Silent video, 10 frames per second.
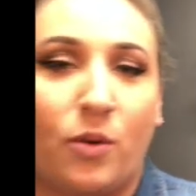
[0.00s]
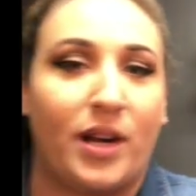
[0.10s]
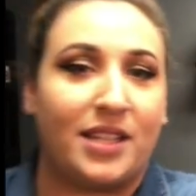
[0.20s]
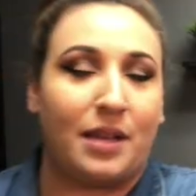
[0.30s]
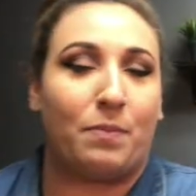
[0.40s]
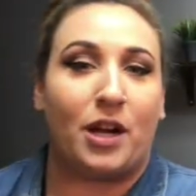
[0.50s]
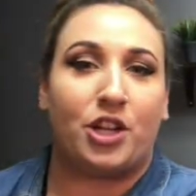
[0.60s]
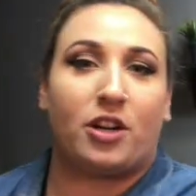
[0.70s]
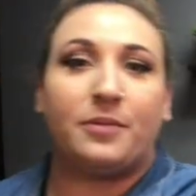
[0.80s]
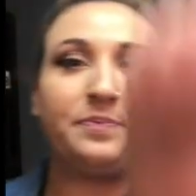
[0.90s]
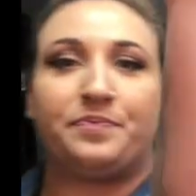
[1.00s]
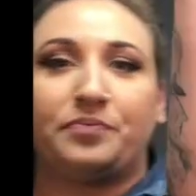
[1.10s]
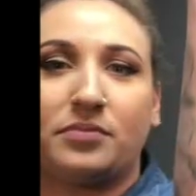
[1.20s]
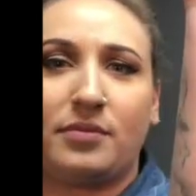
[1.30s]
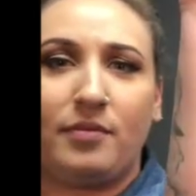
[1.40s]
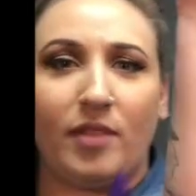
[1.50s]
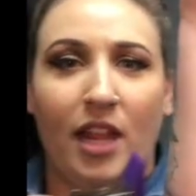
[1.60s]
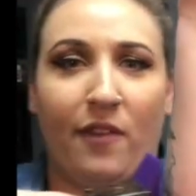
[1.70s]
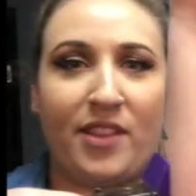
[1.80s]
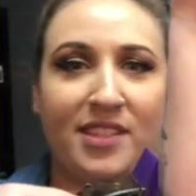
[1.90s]
when I say pressure,
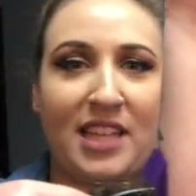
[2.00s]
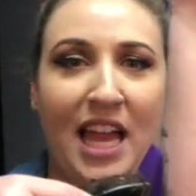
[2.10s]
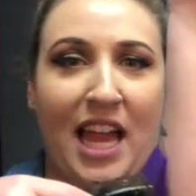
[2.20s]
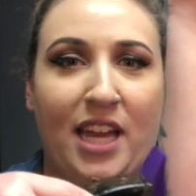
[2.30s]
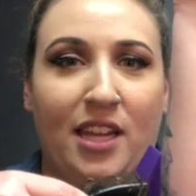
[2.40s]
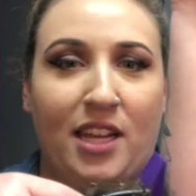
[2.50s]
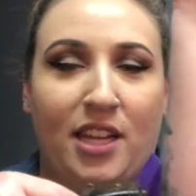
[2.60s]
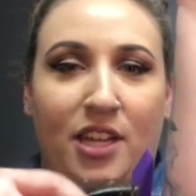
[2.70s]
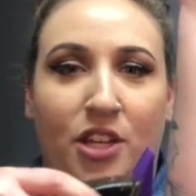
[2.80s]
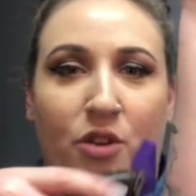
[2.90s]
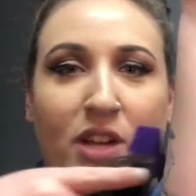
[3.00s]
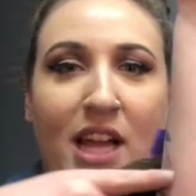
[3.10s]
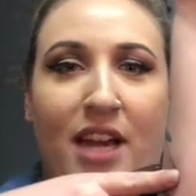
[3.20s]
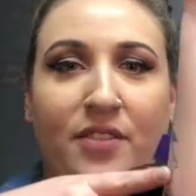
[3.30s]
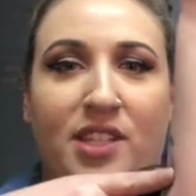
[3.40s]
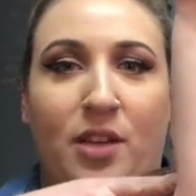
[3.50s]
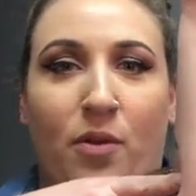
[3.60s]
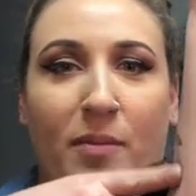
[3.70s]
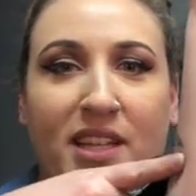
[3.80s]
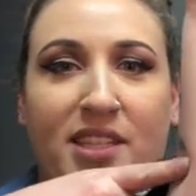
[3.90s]
this is the head. You can kind of see
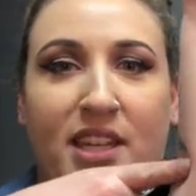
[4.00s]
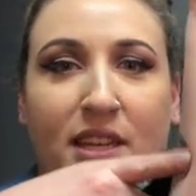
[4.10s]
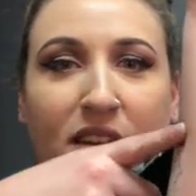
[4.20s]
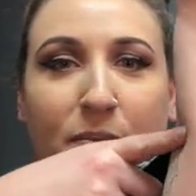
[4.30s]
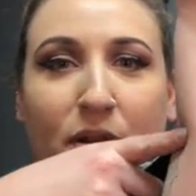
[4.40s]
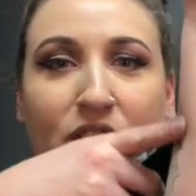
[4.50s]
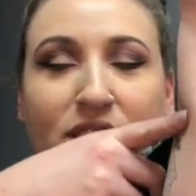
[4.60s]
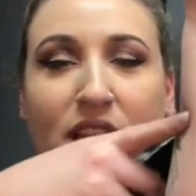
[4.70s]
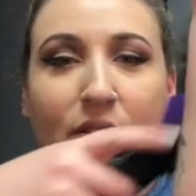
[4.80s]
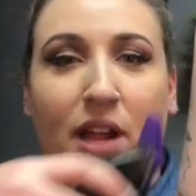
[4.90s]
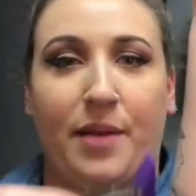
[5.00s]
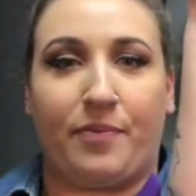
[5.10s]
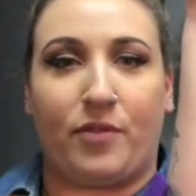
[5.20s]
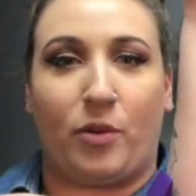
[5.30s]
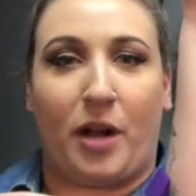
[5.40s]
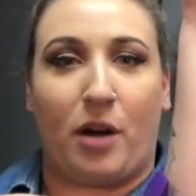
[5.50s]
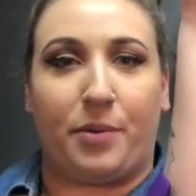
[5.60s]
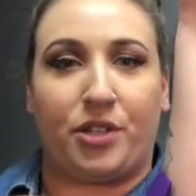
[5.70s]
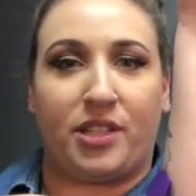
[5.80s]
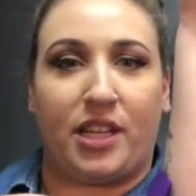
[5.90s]
where my skin pushes in, right? Or my arm
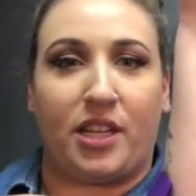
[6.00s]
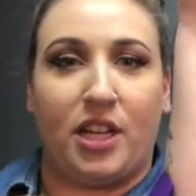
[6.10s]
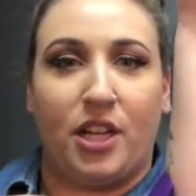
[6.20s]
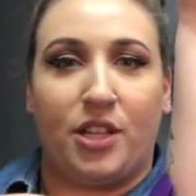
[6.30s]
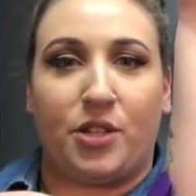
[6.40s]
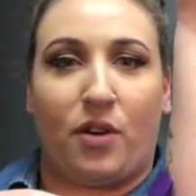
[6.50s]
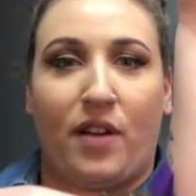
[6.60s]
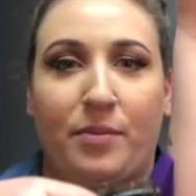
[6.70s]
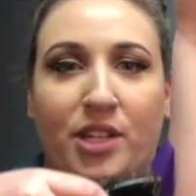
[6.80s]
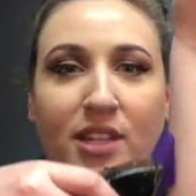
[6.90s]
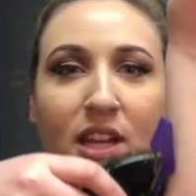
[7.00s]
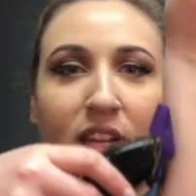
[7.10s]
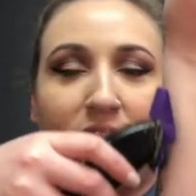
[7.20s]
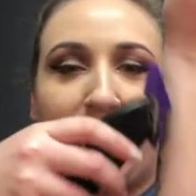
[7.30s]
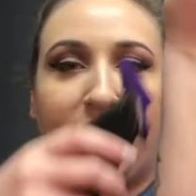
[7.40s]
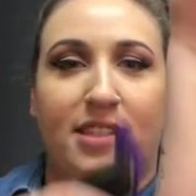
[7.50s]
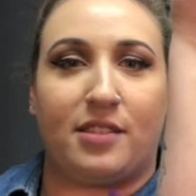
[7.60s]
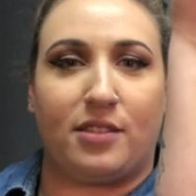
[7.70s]
pushes in. So if I'm just gonna graze